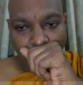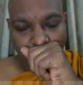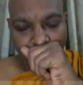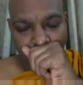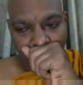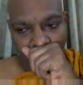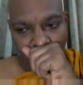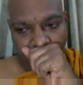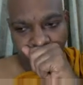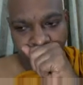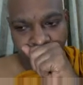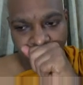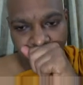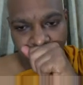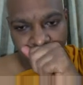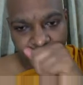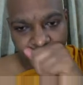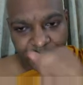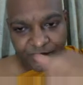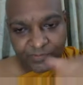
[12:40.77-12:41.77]

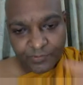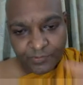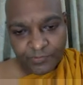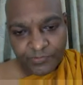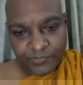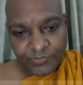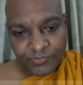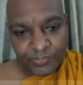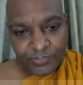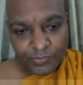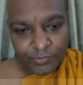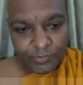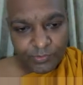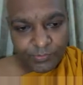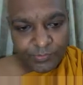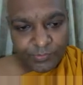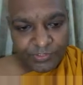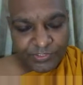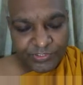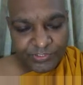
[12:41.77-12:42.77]
cos 0,
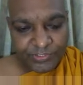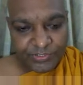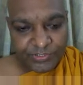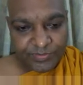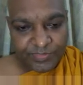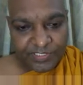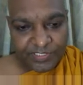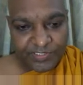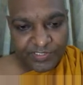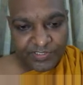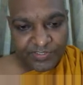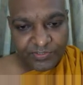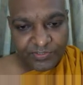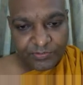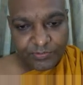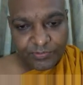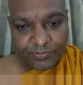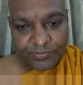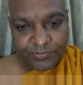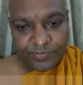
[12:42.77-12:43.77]
which is minus
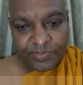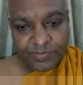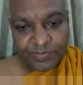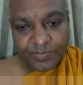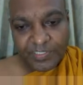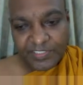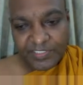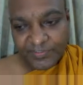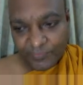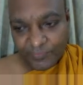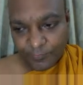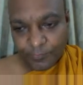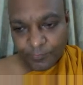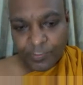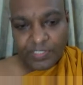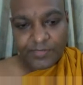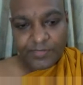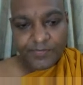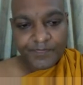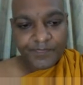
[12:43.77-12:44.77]
cos b, plus
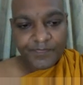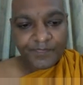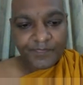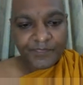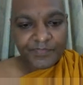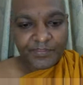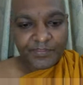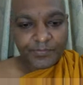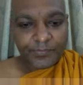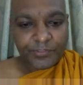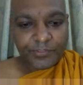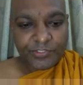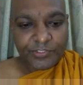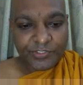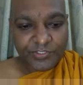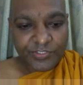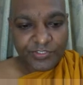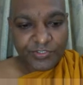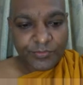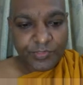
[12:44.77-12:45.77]
1, which
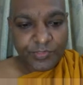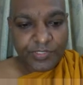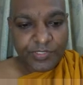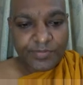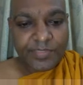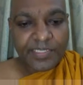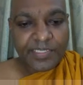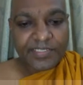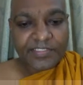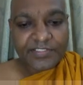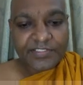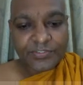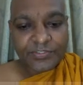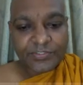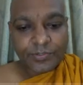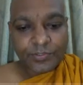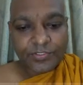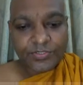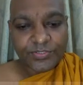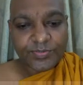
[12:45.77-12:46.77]
is 1 minus
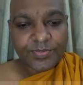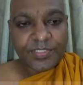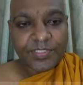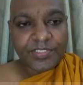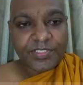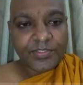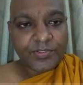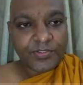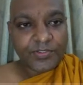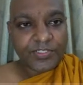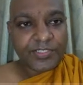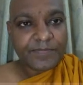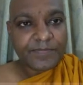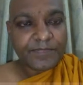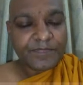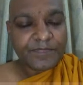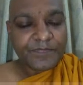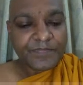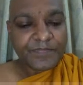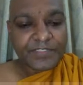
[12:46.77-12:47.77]
cos b. Okay.
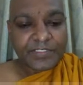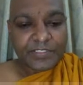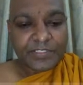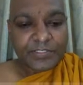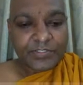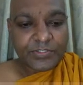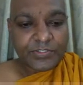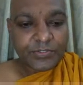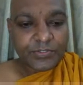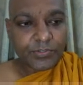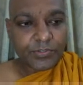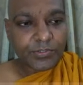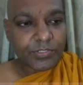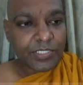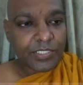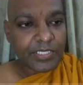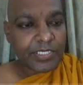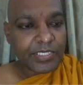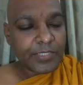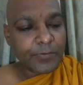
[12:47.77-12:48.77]
So
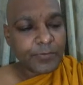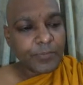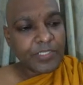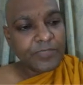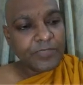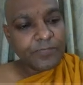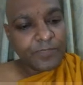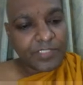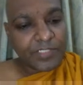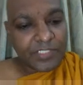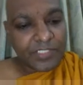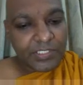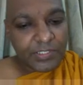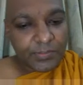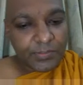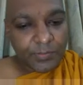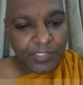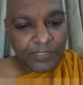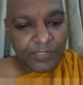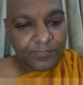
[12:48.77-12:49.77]
when we
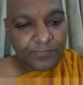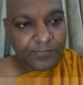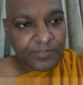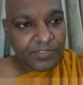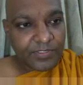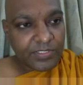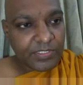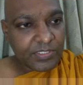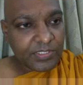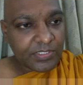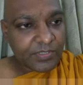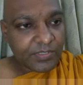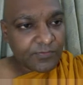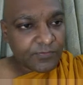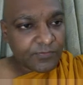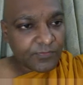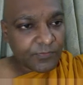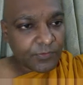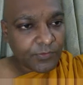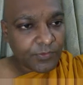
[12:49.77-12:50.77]

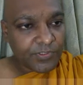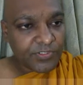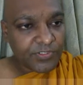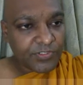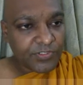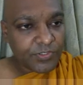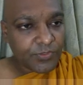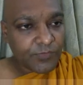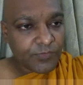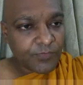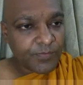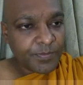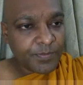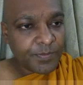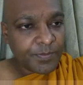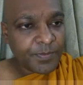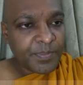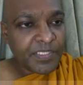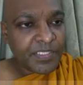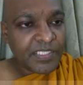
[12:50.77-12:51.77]
for instead of
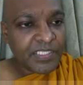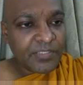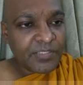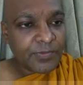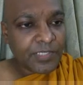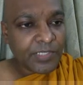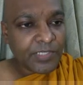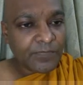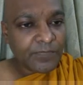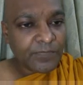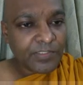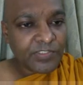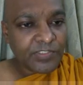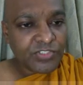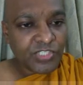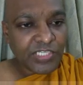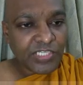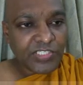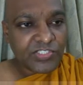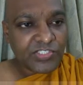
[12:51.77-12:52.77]
b, when we
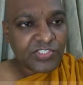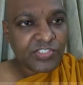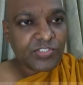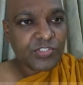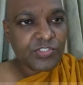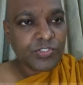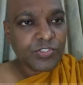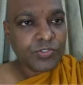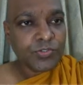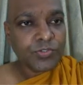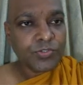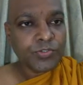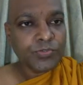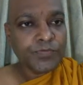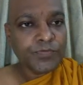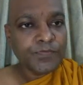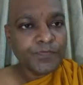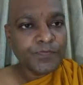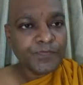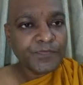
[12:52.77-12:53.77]
change it
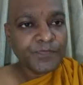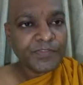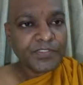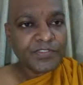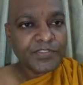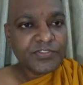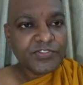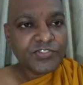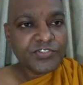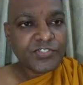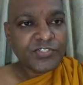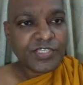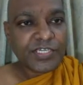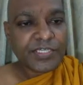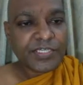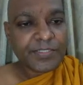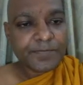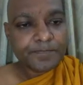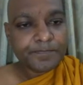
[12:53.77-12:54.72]
to, say,